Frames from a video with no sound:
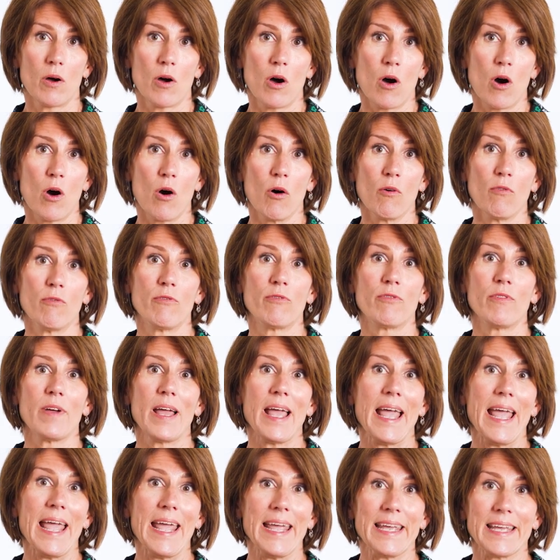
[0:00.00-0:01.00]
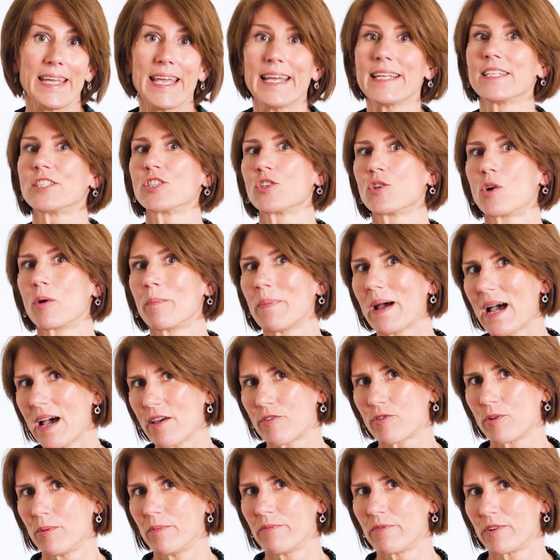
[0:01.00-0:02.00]
of a kitchen or
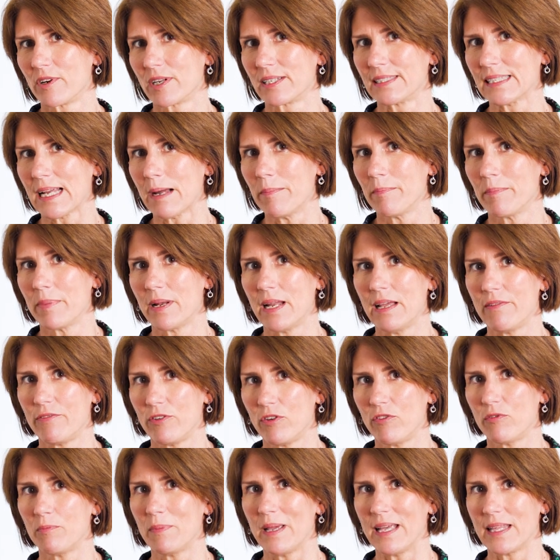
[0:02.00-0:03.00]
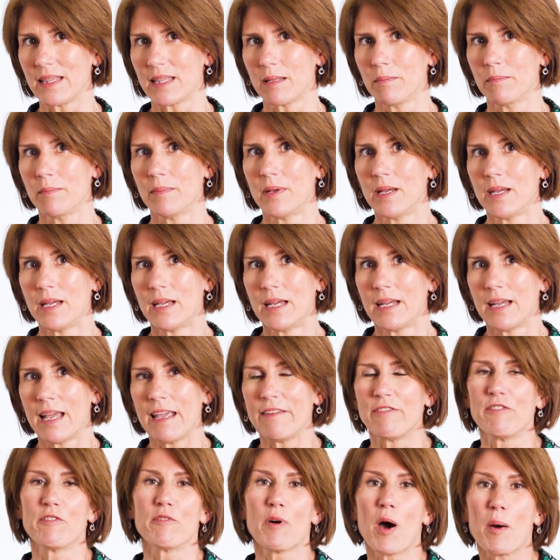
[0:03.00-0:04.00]
bathroom, for example, if you've
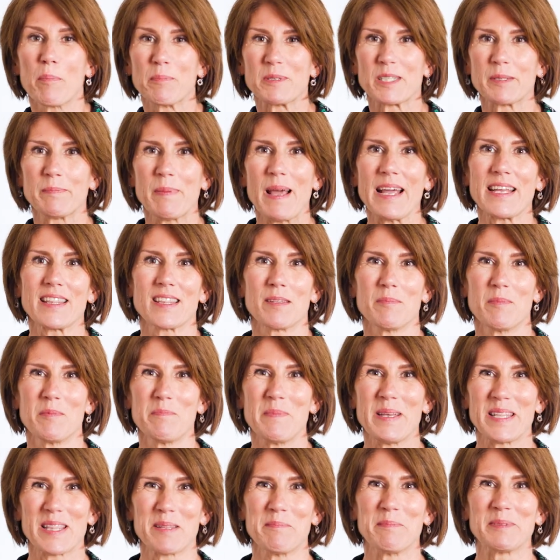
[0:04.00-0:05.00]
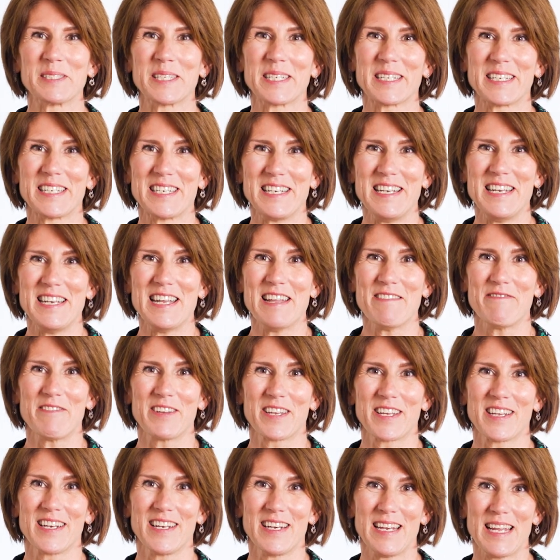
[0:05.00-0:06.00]
up-spec'd them and made them
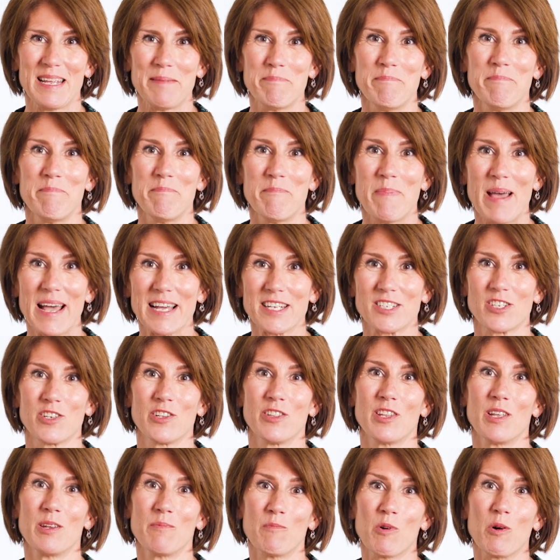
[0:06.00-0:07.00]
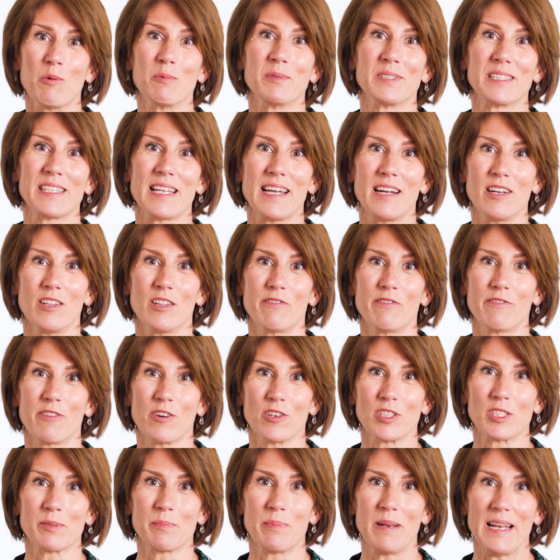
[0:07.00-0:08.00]
significantly better than what was there
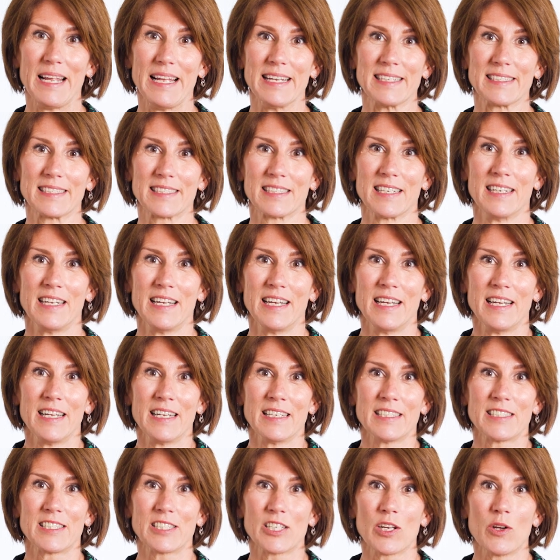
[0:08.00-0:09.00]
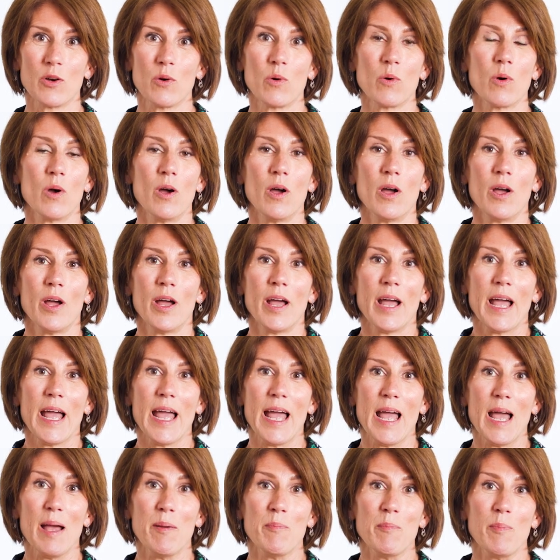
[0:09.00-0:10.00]
first place. So
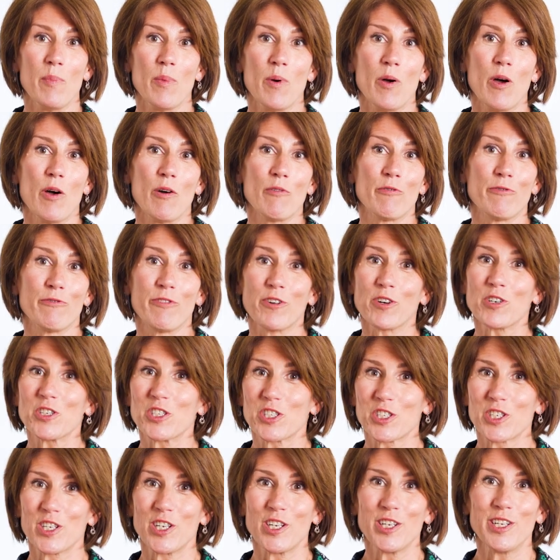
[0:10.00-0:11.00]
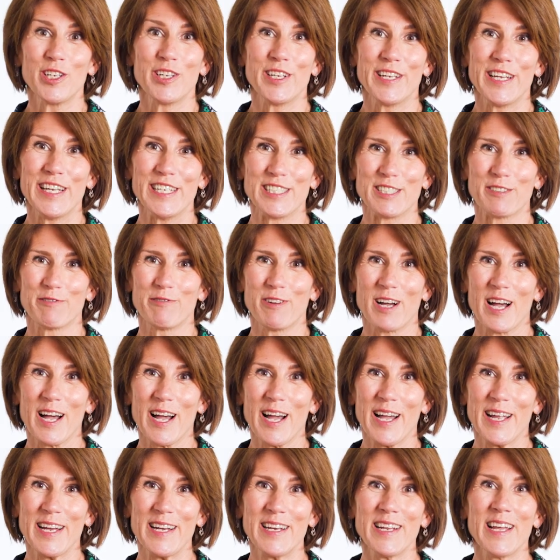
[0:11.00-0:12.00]
functional is
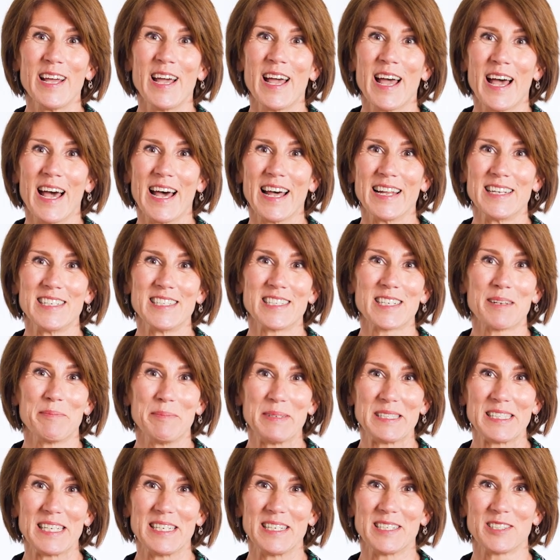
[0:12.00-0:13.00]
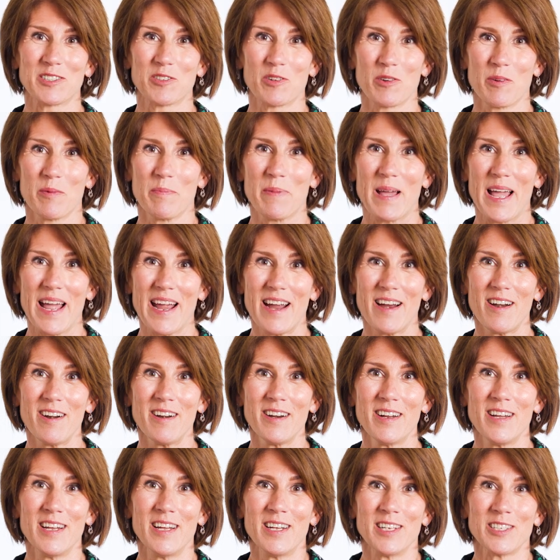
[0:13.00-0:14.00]
fine and can be seen as a
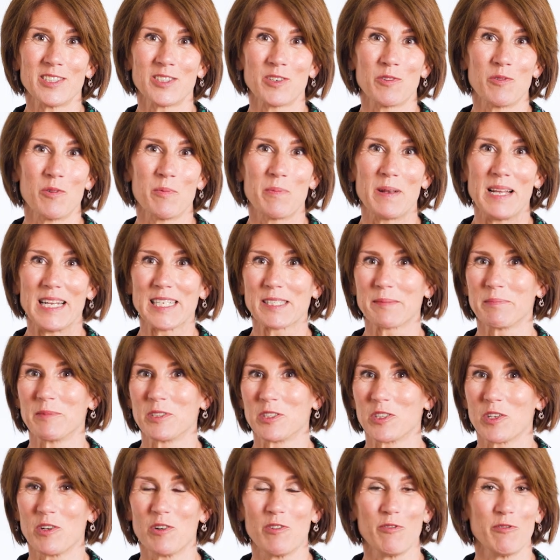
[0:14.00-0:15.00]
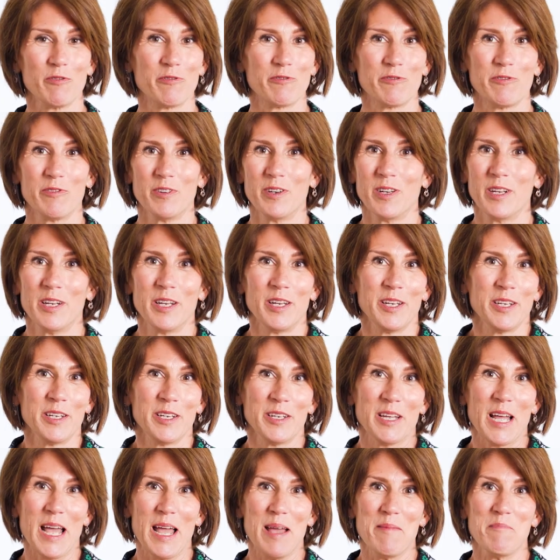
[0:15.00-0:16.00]
repair. It's a replacement of
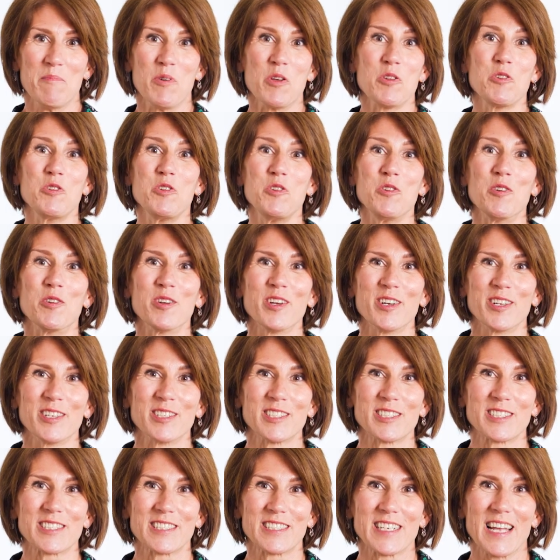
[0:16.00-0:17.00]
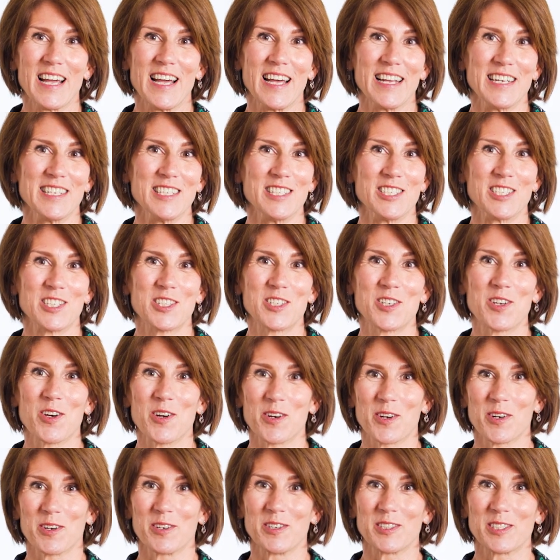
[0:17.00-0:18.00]
units and
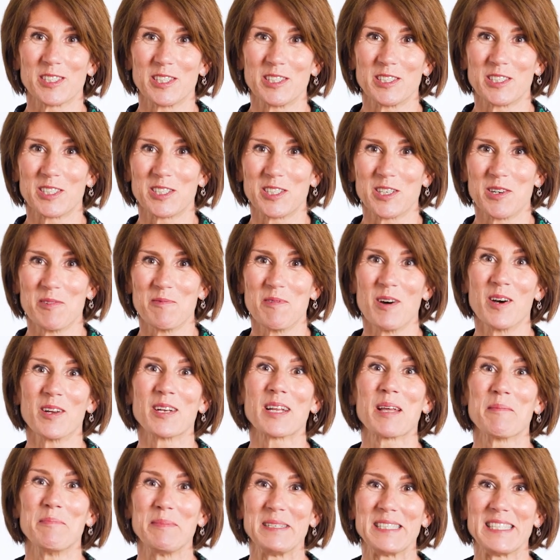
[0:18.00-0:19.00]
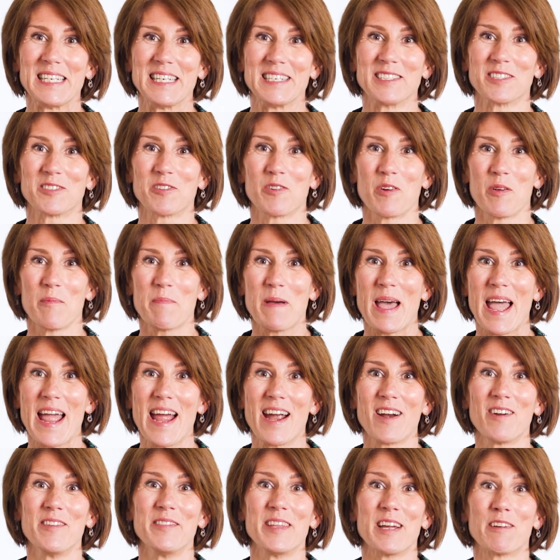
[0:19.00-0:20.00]
cookers and so on can be seen as a
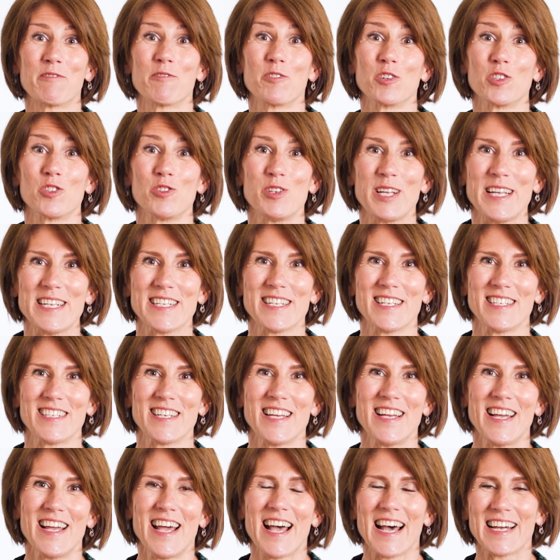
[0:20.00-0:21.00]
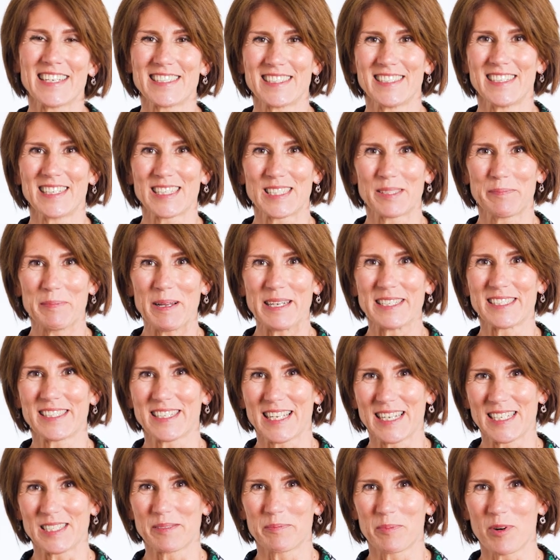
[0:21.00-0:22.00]
repair and therefore treated as an expense
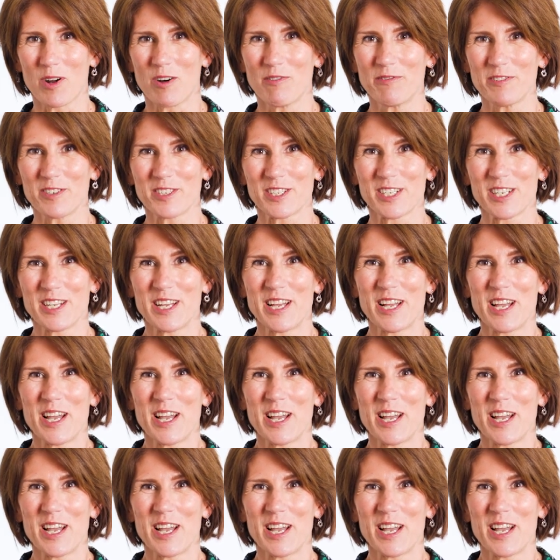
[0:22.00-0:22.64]
against profit.